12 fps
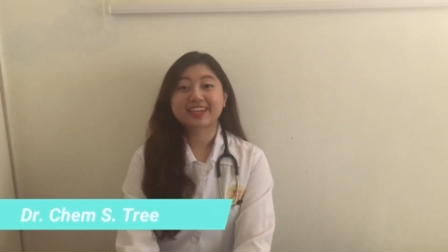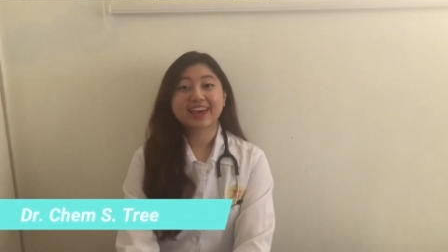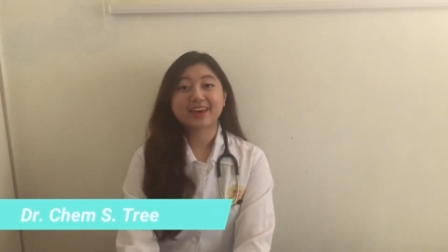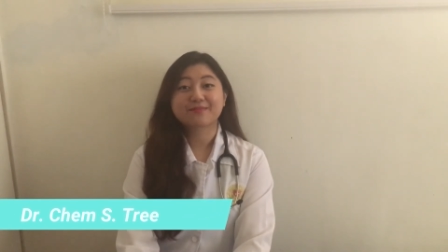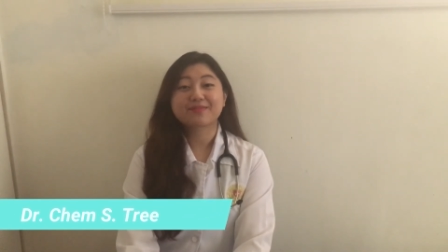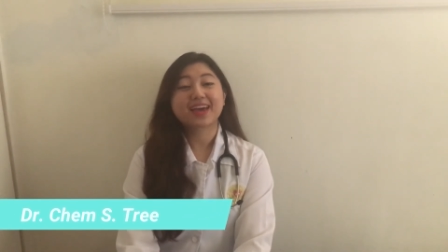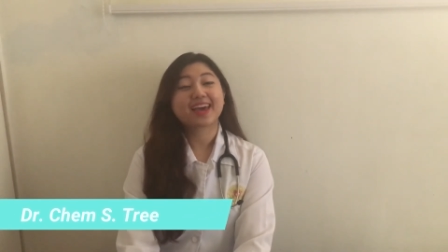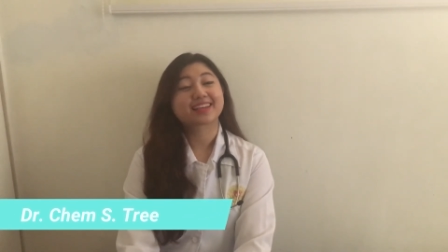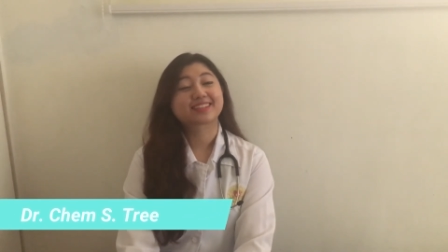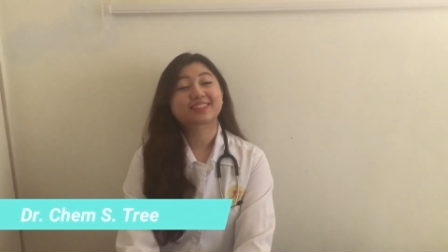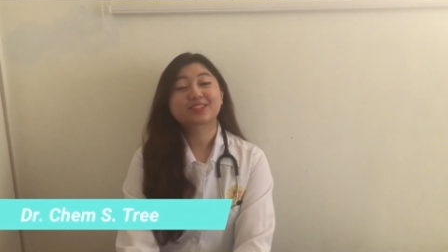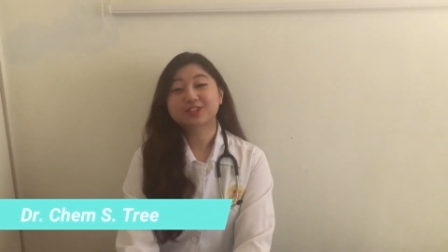Chem
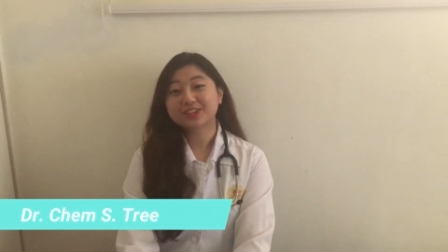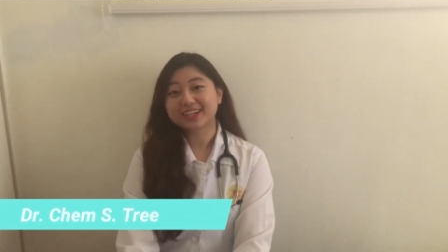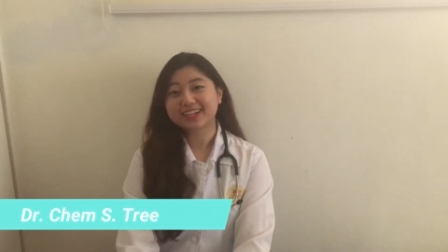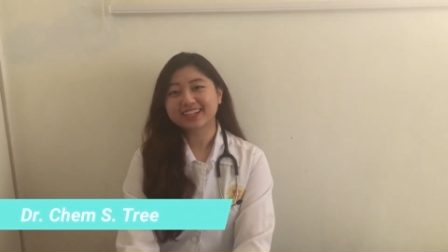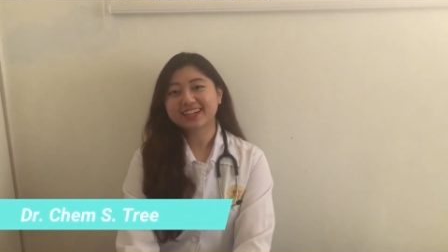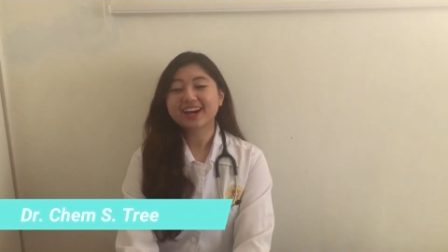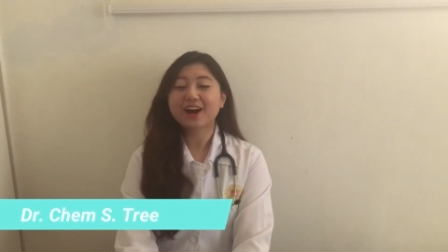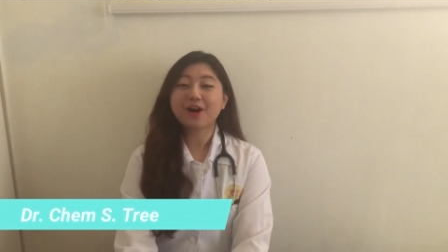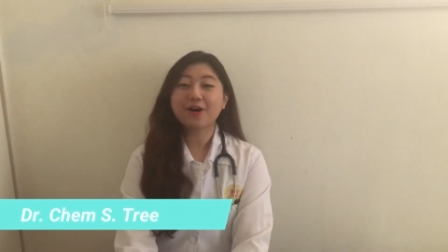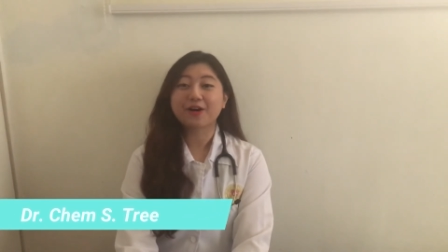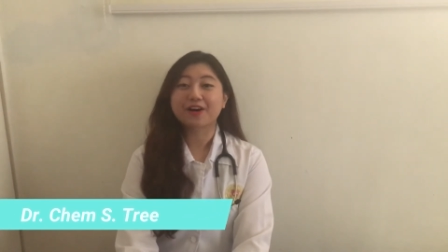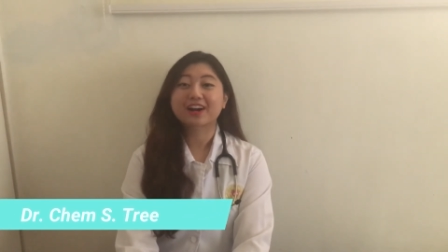S. Tree
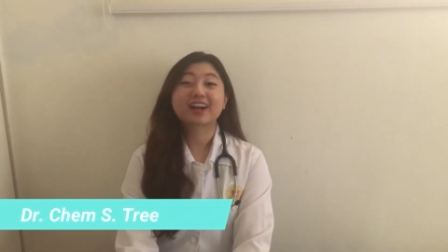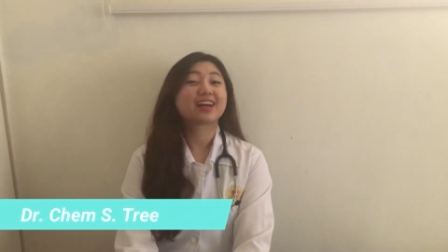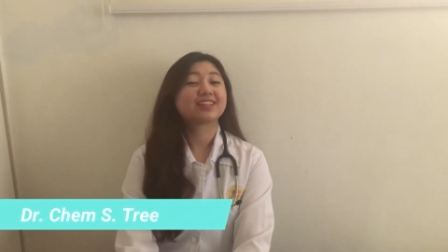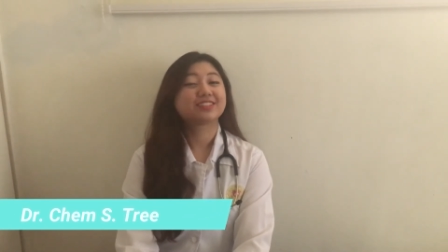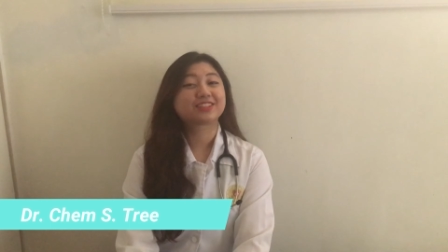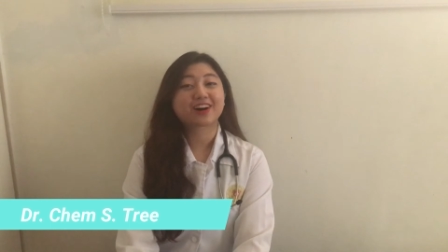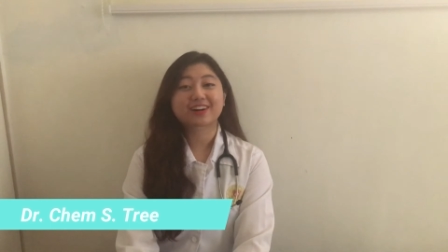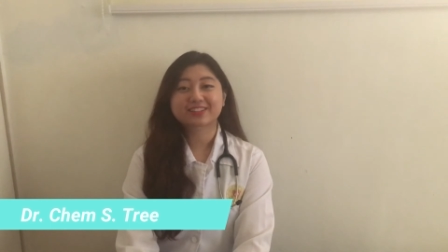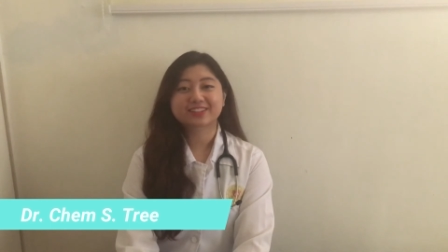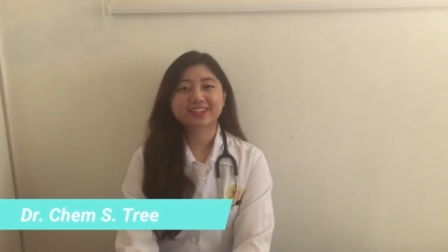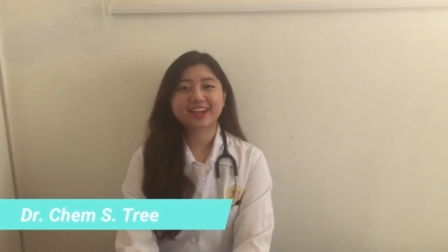or Dr.